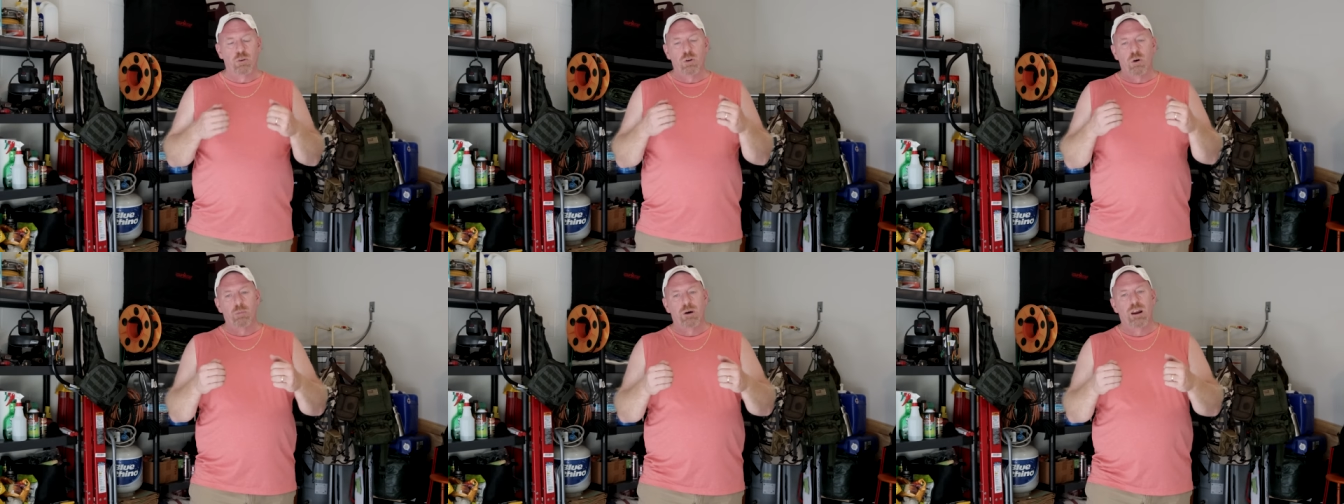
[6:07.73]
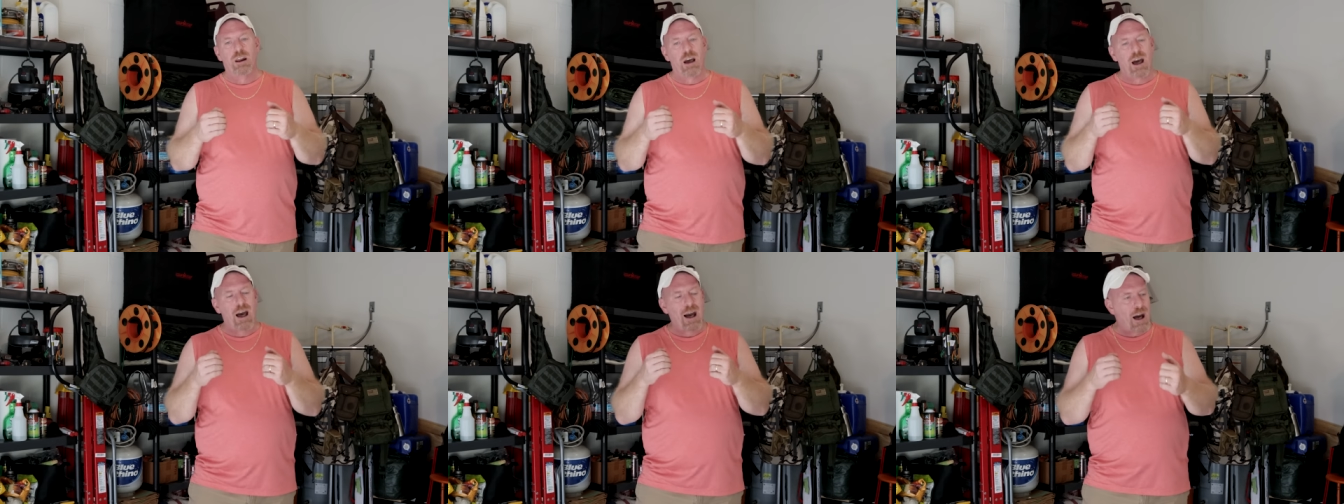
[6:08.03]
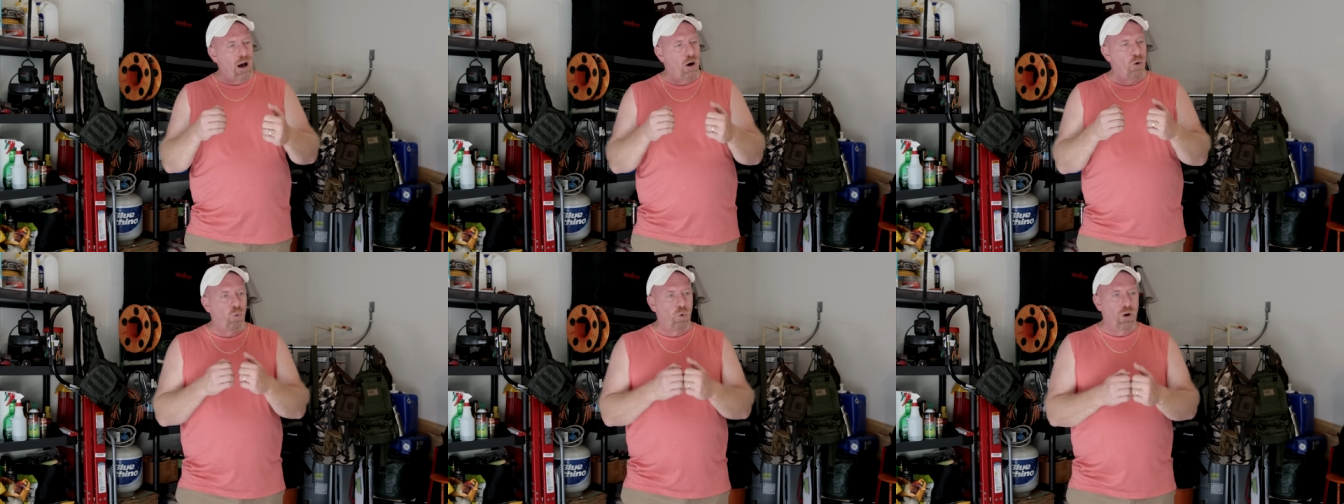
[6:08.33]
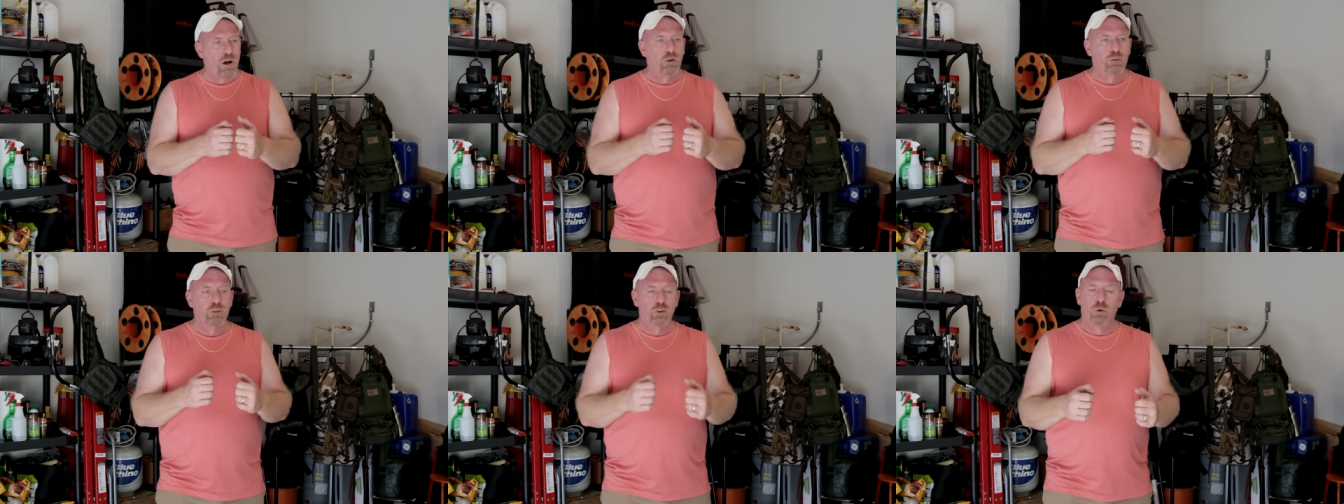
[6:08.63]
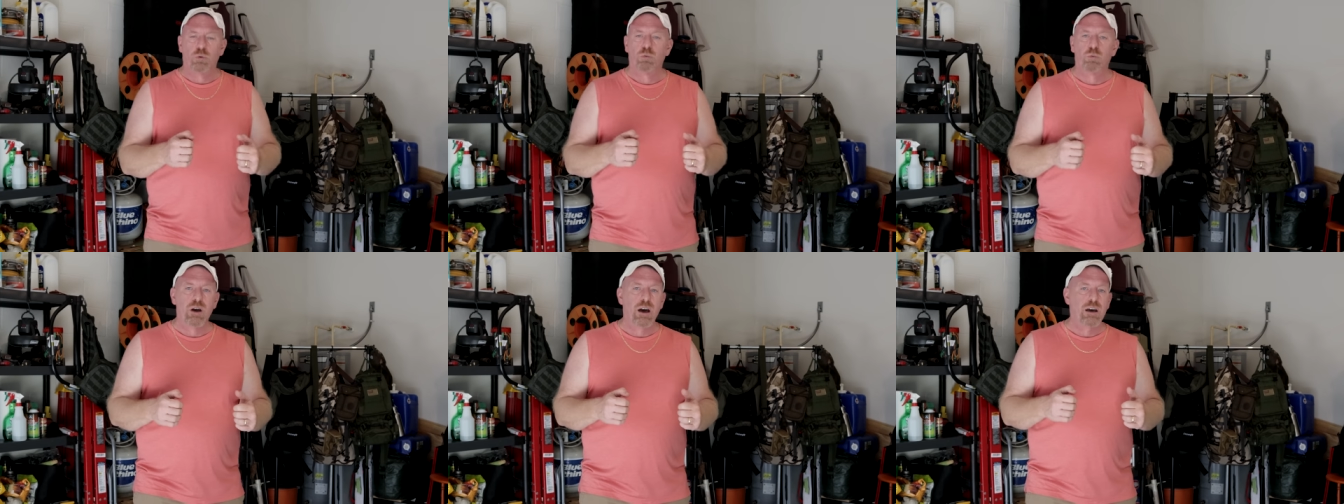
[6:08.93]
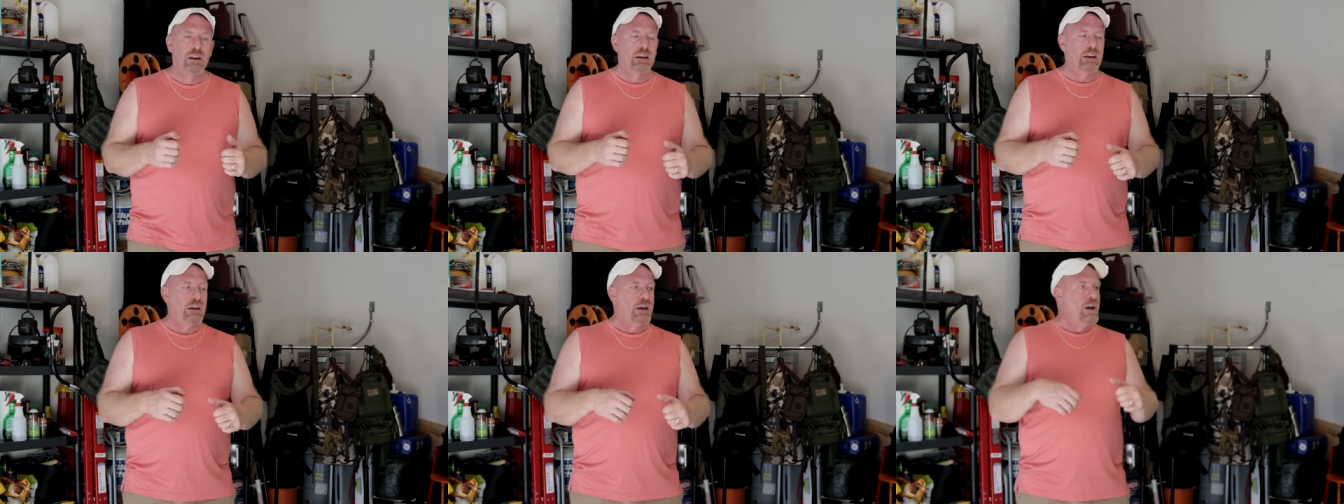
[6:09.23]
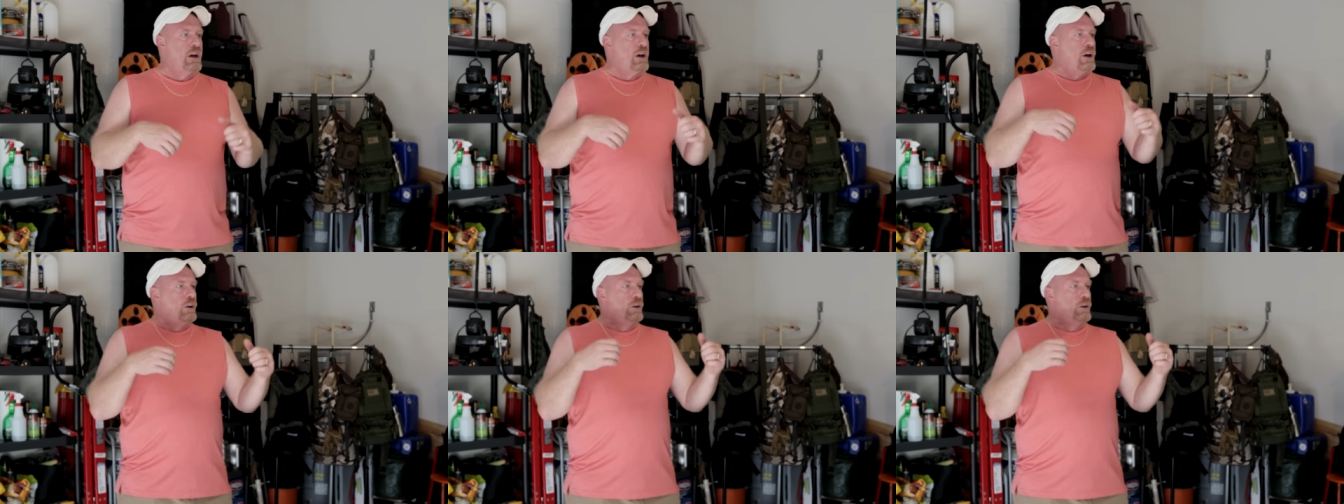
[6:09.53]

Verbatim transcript: no matter how well you're ready,